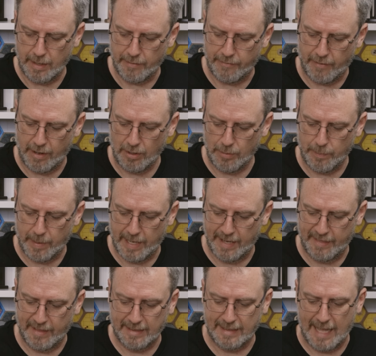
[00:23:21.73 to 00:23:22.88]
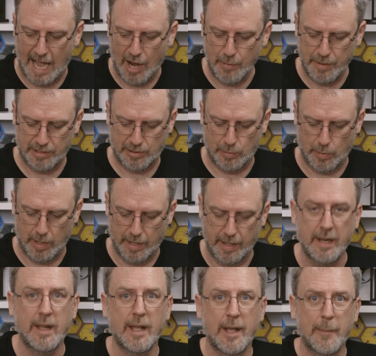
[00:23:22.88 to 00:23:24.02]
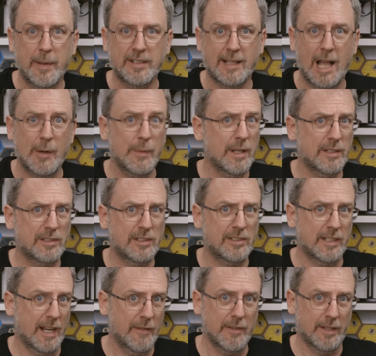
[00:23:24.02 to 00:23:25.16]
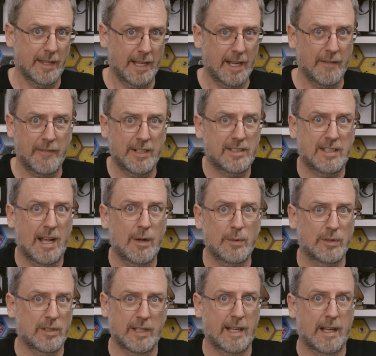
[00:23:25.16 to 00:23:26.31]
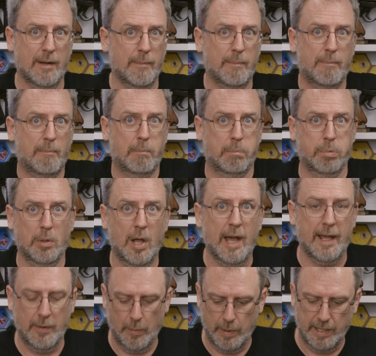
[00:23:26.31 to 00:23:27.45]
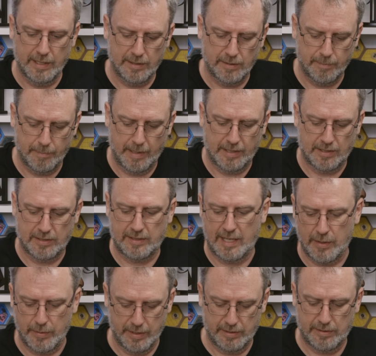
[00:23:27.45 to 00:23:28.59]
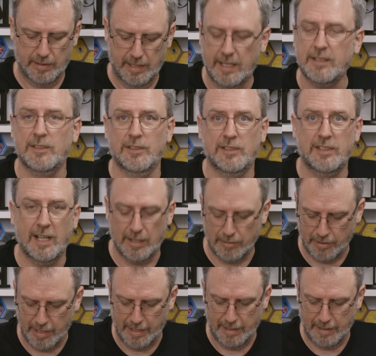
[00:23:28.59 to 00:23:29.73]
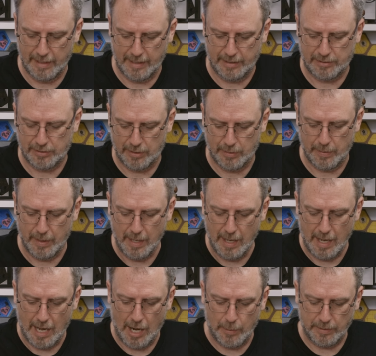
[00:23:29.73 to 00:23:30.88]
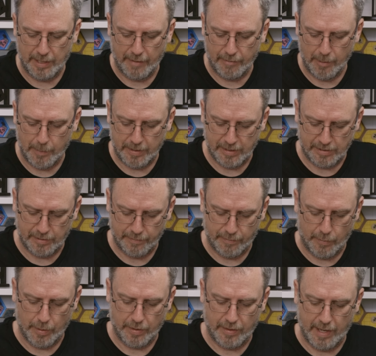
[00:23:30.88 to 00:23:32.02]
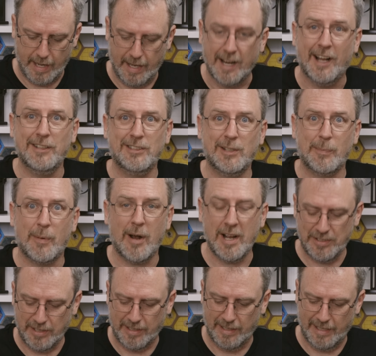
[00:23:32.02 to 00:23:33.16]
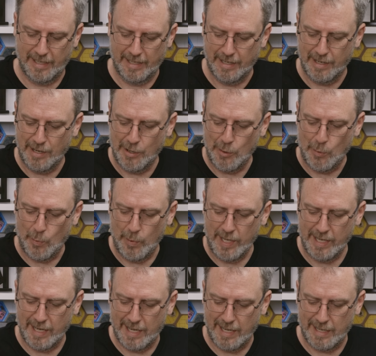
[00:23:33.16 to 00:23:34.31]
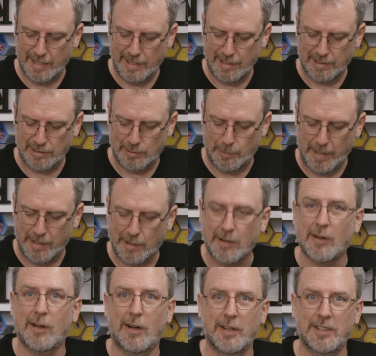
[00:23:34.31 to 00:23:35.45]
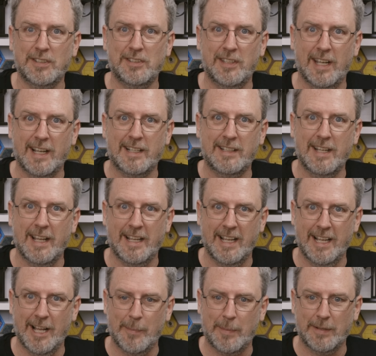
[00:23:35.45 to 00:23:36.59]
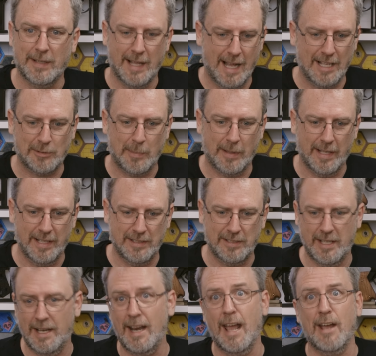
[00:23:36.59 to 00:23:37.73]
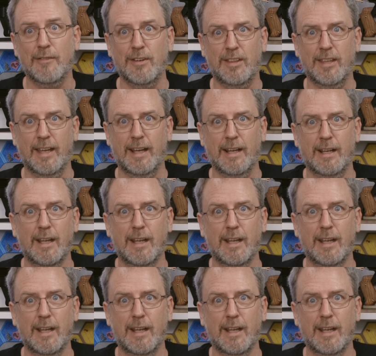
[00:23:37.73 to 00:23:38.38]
Followed by the loudest one. Because loudness isn't everything. If it sounds like a blunt when it makes a sound, it doesn't sell, right? So I will definitely put this in 4th. And unsurprisingly, we got Speaker on a Stick taking up last place and everything.